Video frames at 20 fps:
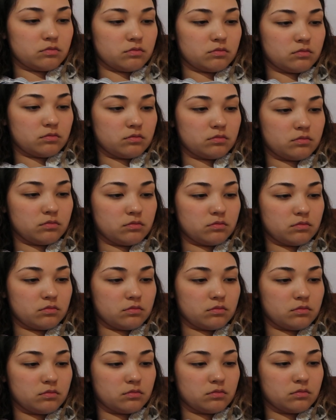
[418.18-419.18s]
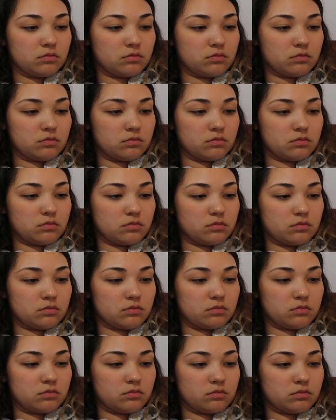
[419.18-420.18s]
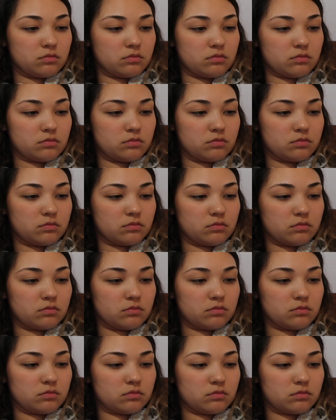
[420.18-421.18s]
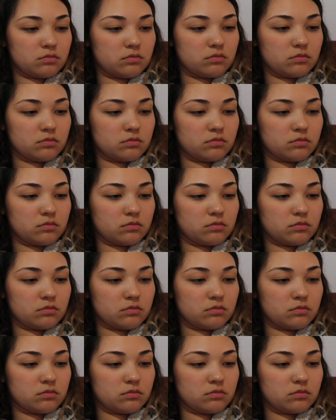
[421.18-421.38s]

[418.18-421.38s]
The person shown says nothing.